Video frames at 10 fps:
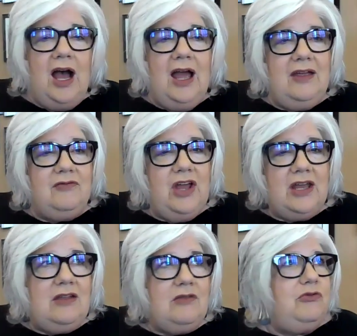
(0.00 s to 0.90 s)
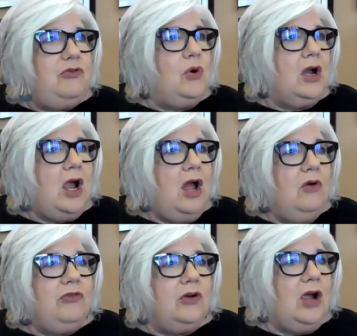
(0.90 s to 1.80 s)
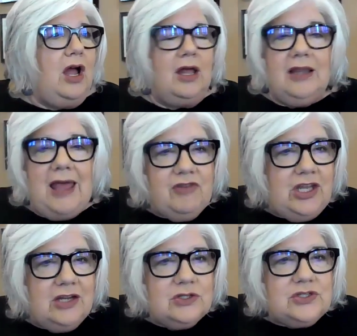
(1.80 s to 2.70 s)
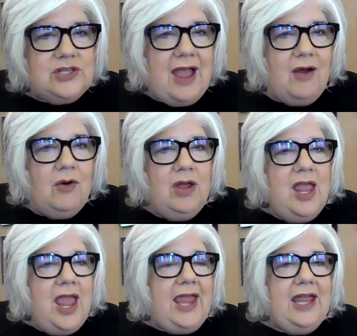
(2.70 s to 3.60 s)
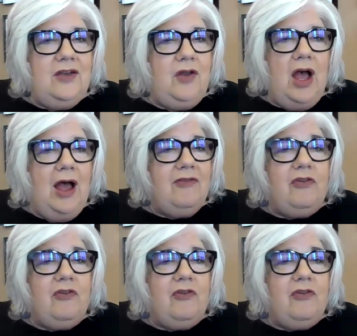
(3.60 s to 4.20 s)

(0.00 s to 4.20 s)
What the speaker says: I have done it for over 11 years now. And